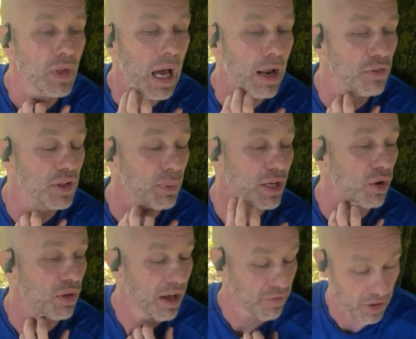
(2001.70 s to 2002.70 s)
I don't think we'd
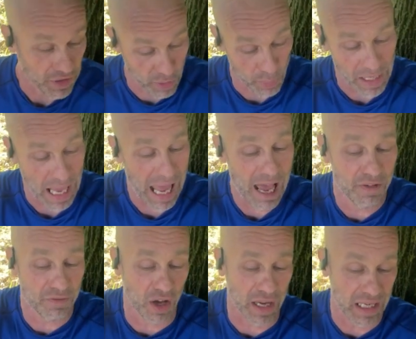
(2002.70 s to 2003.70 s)
go that far. I think we'd
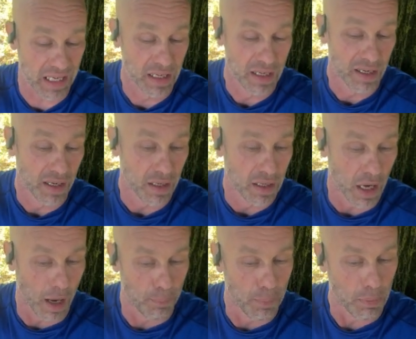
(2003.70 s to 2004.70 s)
have like
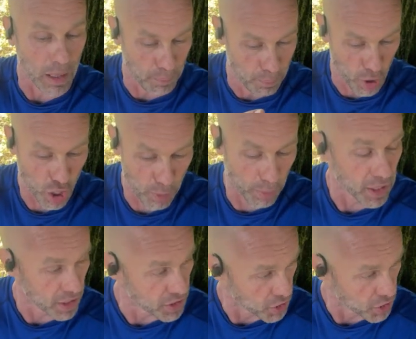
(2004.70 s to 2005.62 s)
a, like permanent